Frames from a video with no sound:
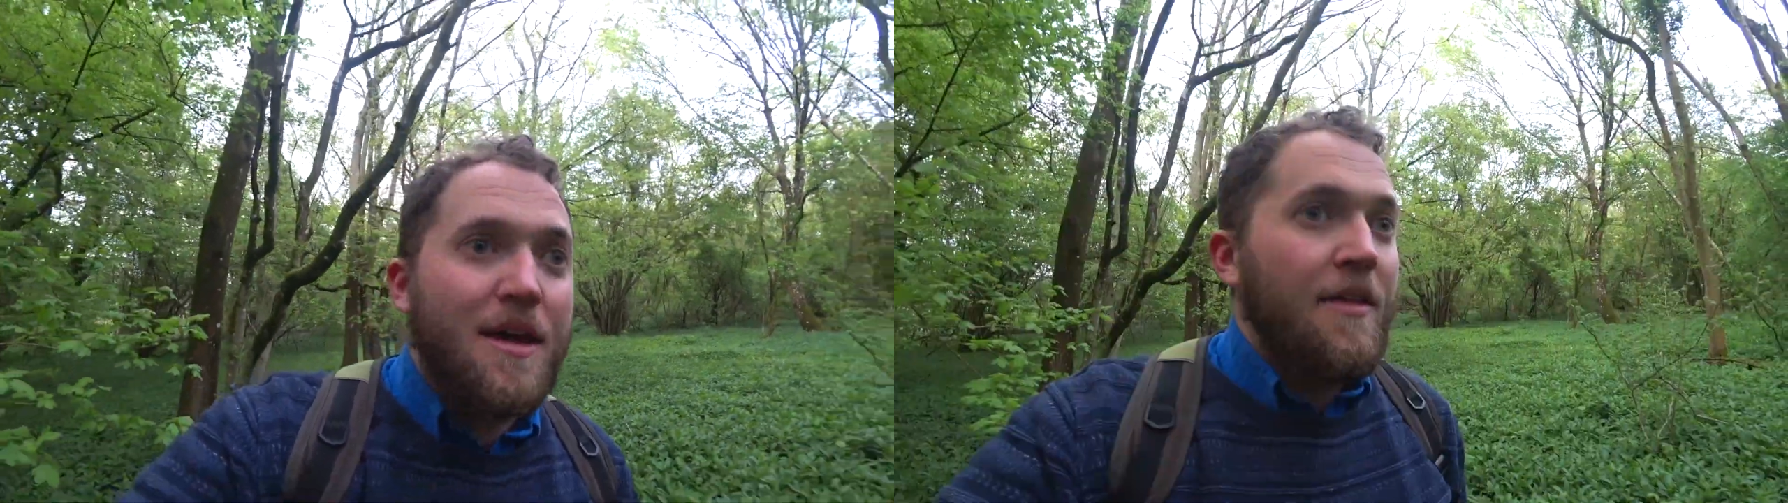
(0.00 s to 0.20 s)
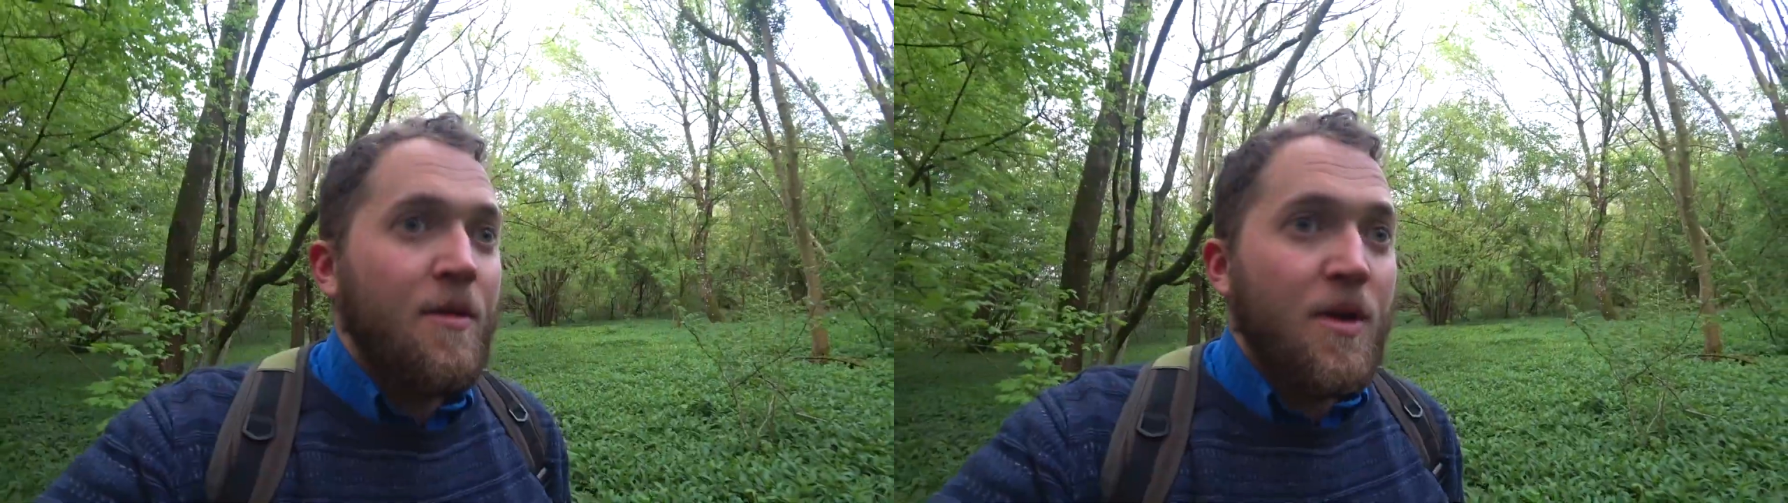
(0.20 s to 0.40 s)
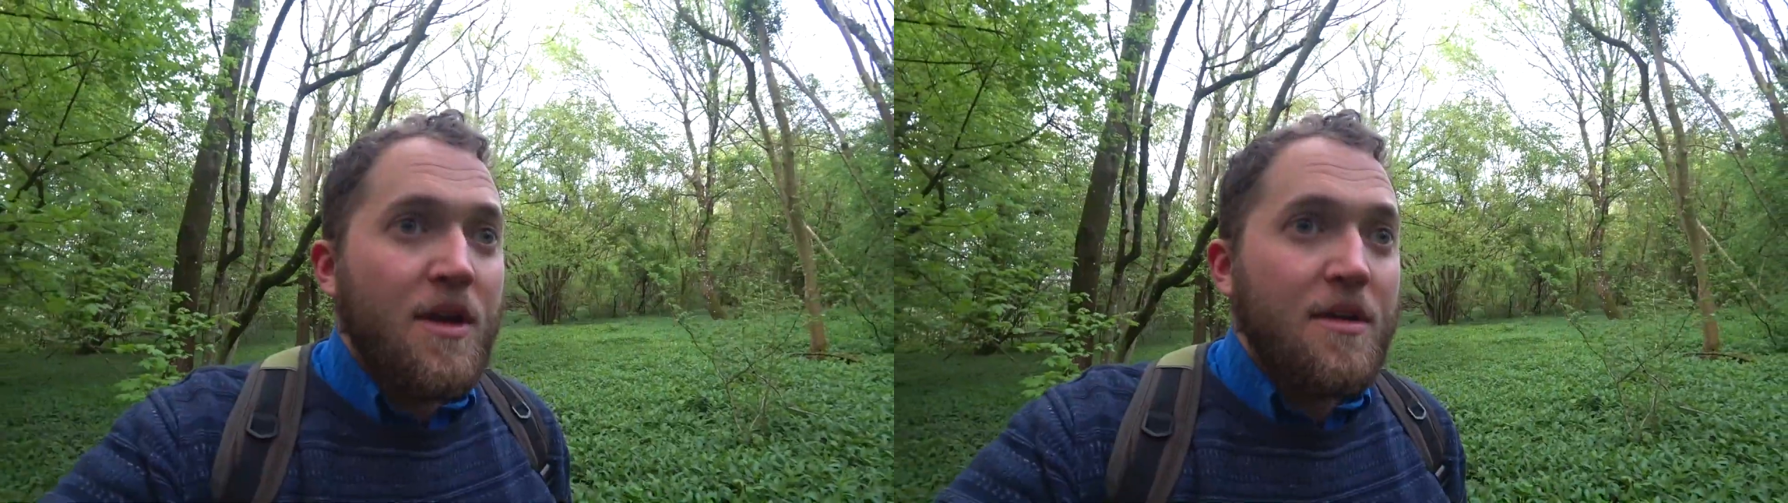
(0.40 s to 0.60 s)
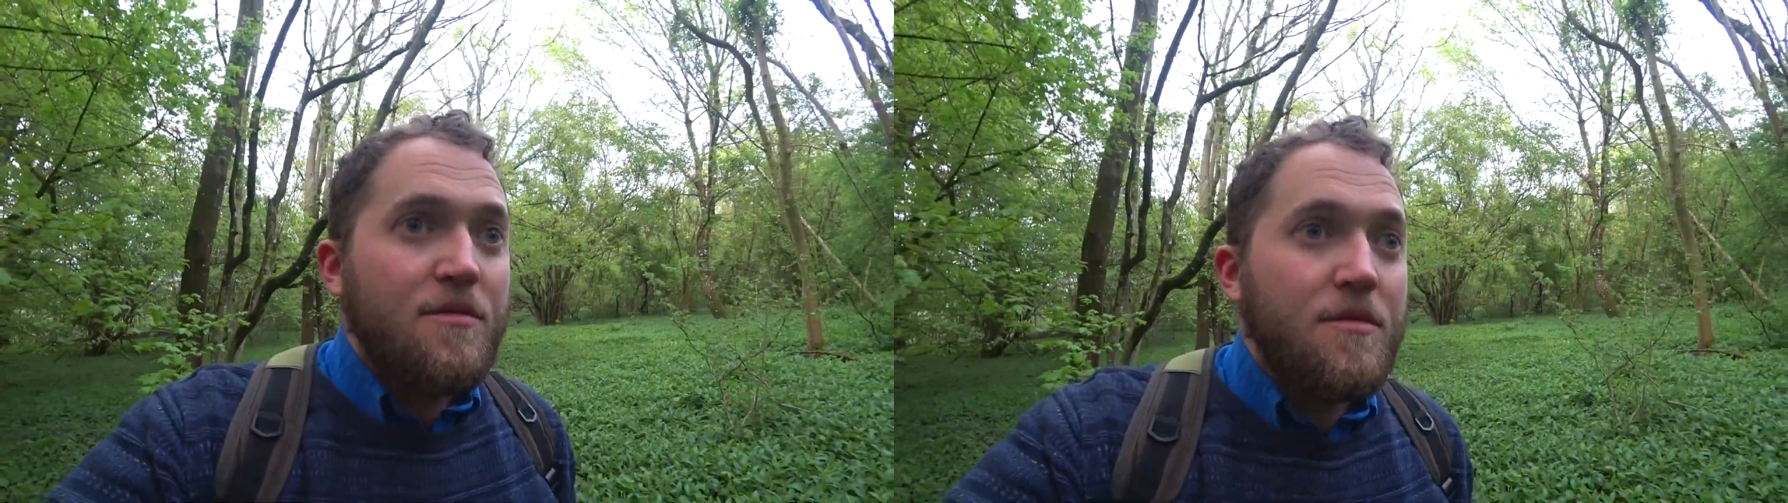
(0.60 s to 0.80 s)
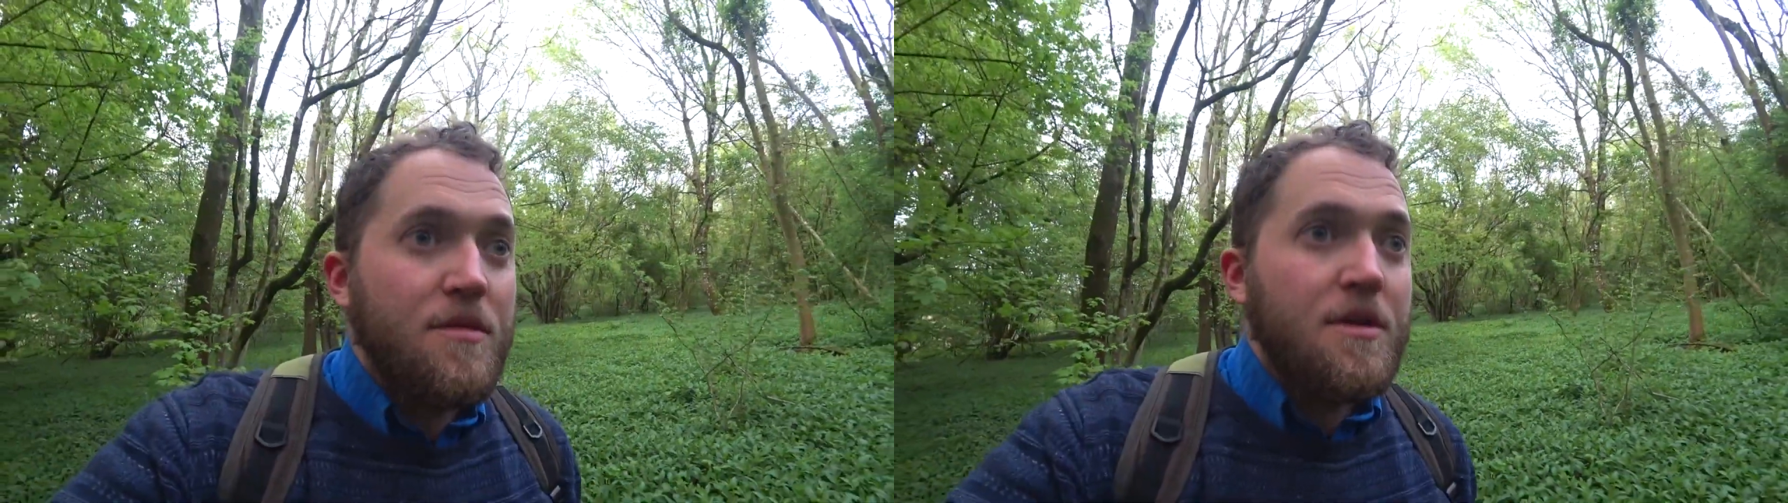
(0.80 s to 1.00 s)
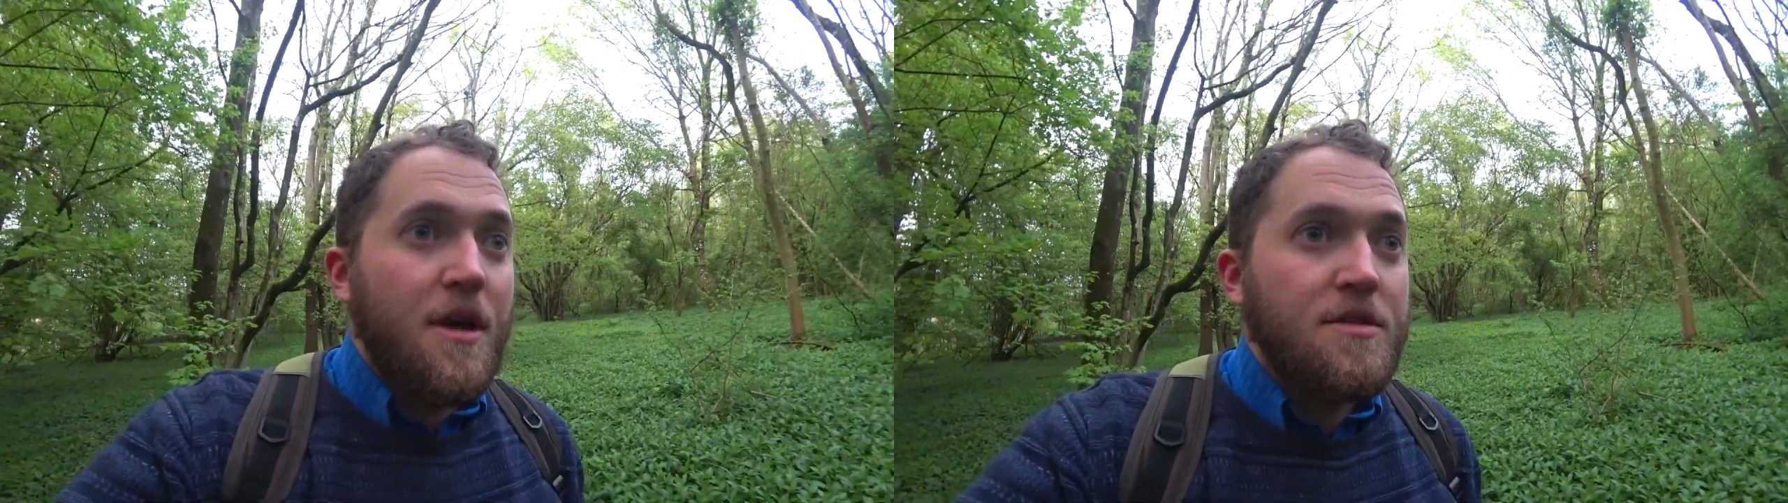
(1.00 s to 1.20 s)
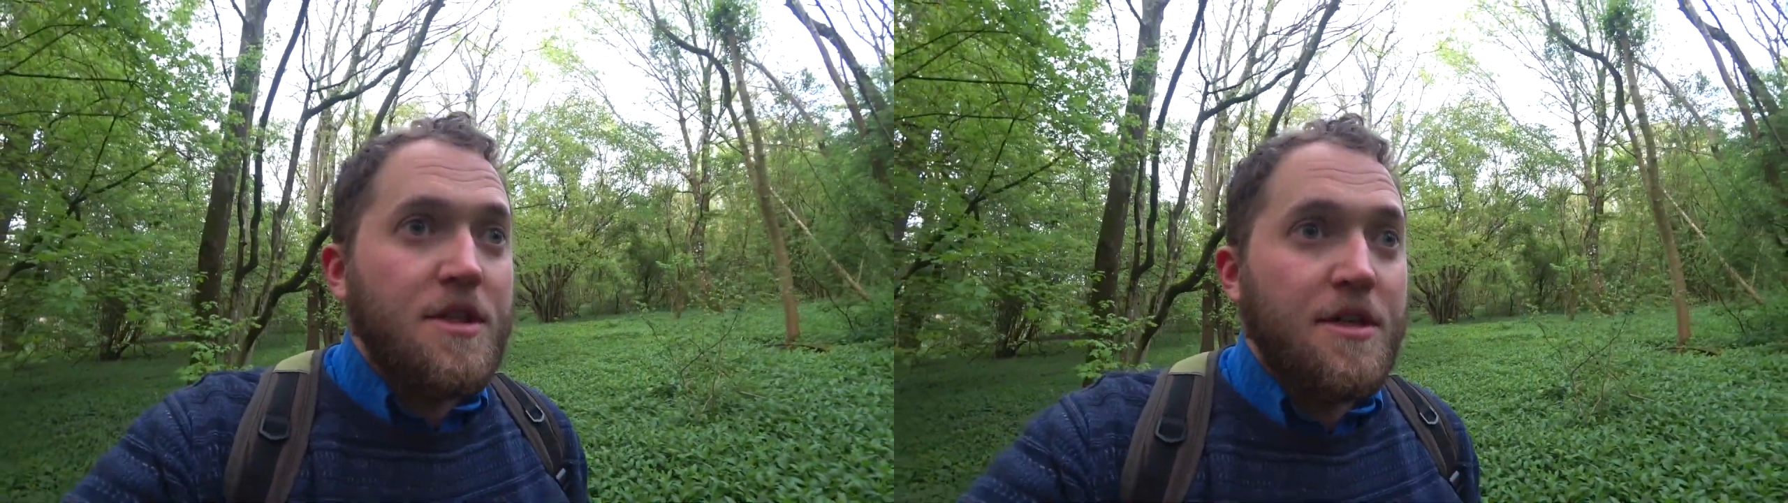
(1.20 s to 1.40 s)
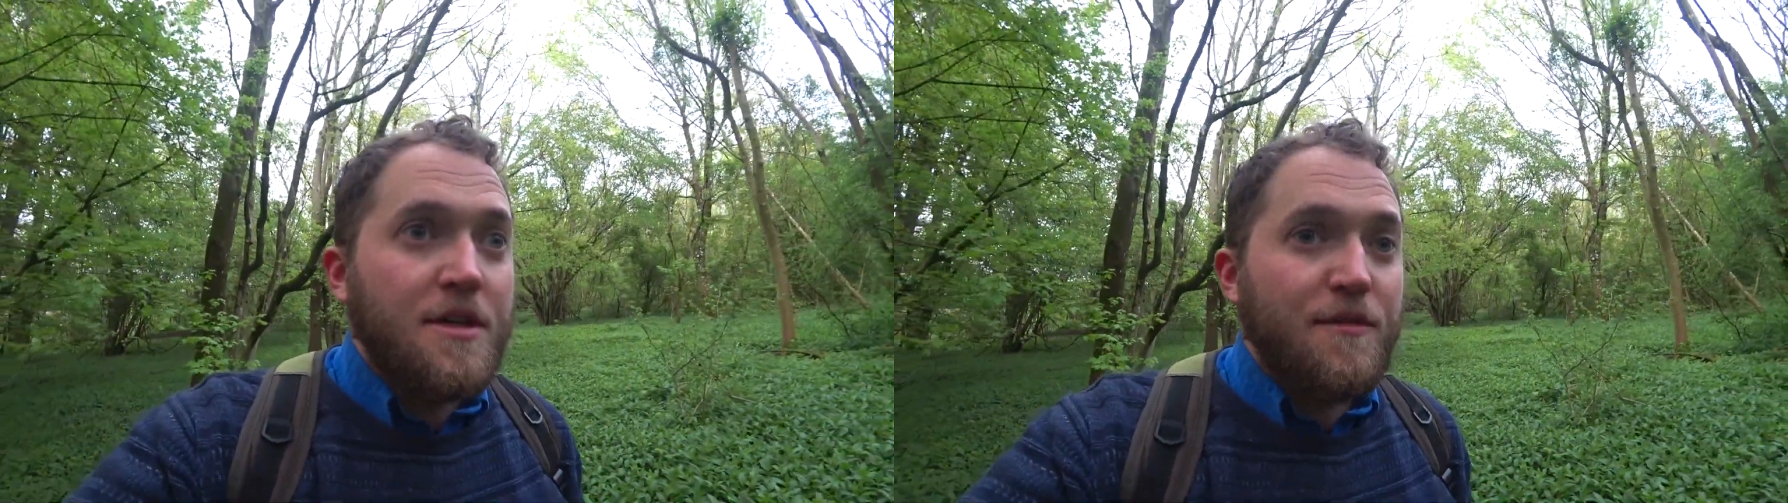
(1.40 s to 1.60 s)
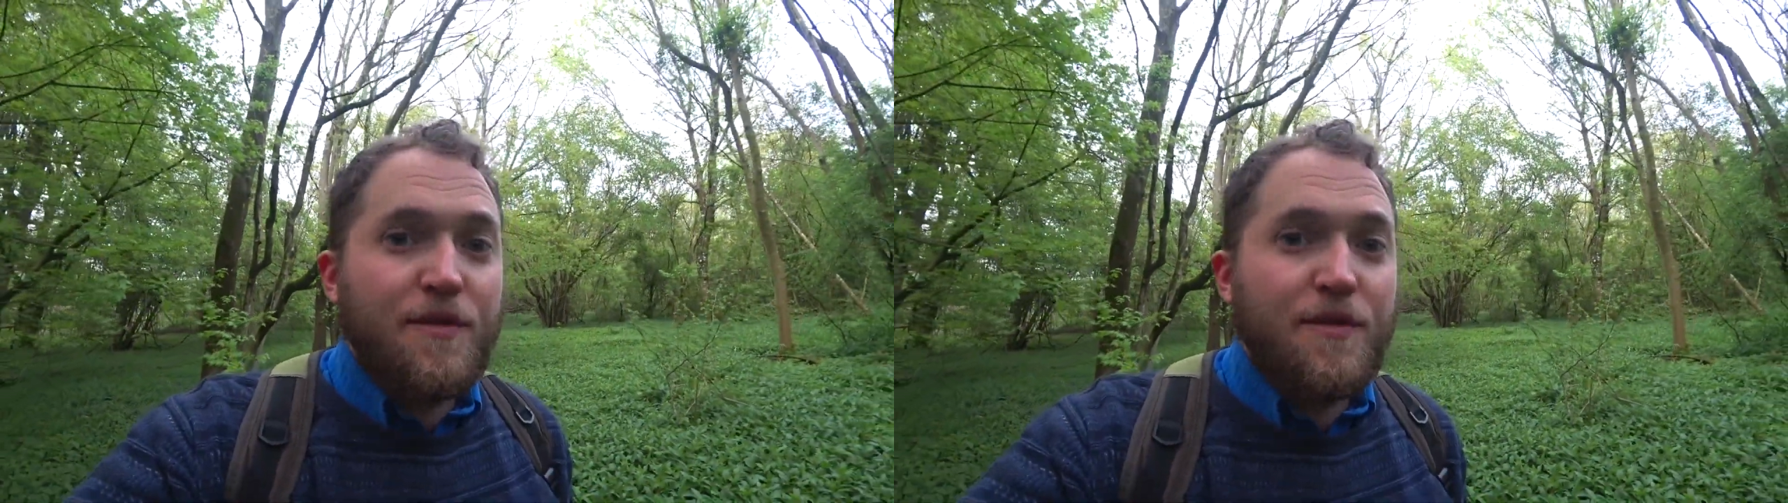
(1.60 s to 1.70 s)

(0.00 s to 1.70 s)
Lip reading: And then when I go to look at the